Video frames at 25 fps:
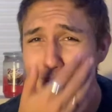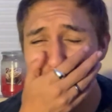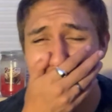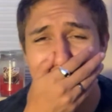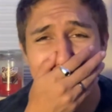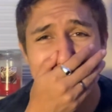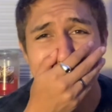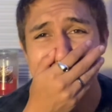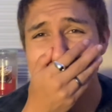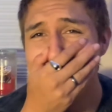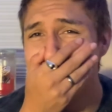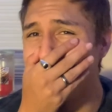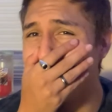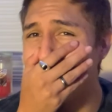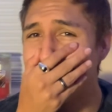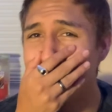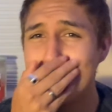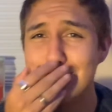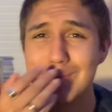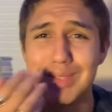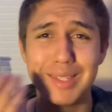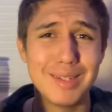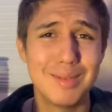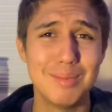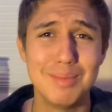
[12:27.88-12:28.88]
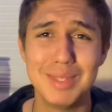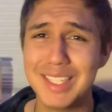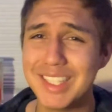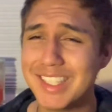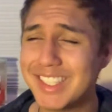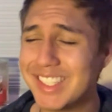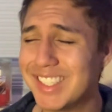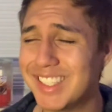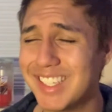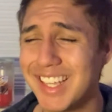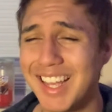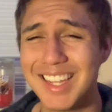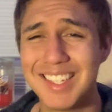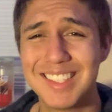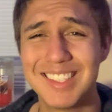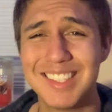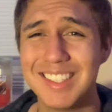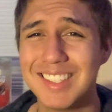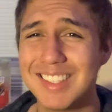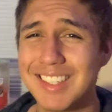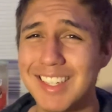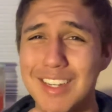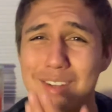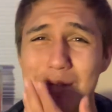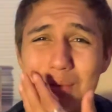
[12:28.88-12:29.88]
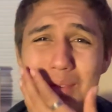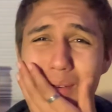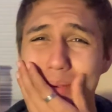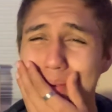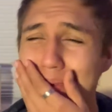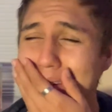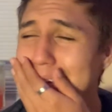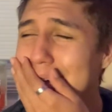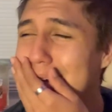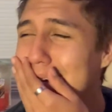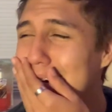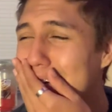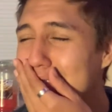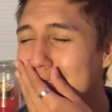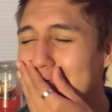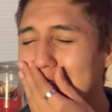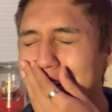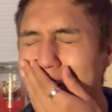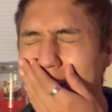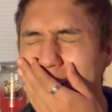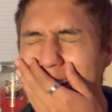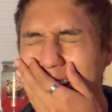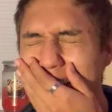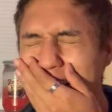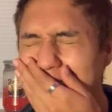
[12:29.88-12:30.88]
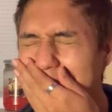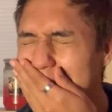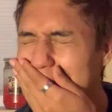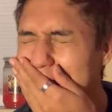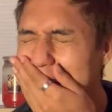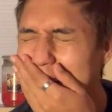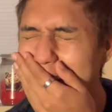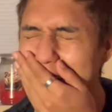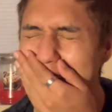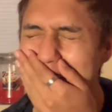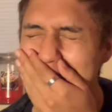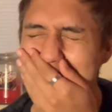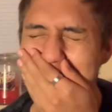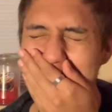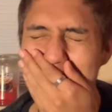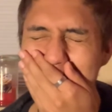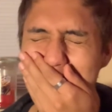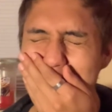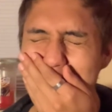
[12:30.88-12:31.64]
oh, my mom's gonna be in Texas and I'm gonna be here for college.